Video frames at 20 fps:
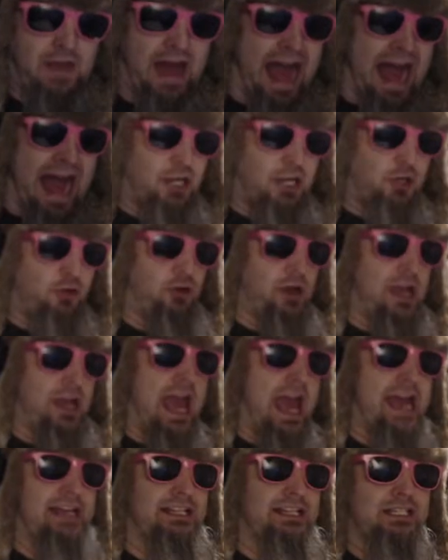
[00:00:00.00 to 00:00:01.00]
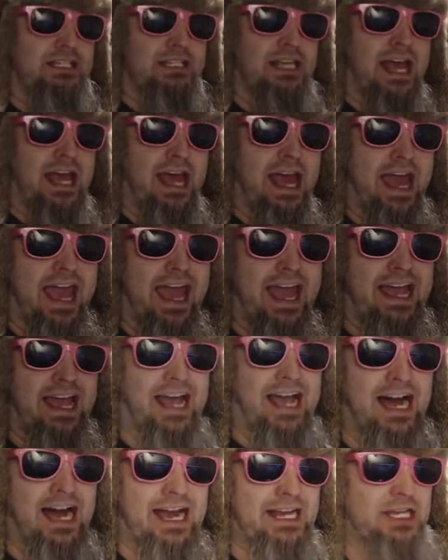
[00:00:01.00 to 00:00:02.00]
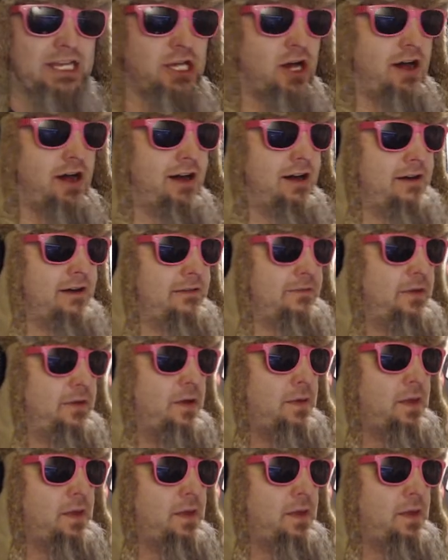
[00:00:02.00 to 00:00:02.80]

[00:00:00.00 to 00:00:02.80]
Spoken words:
That creates a kind of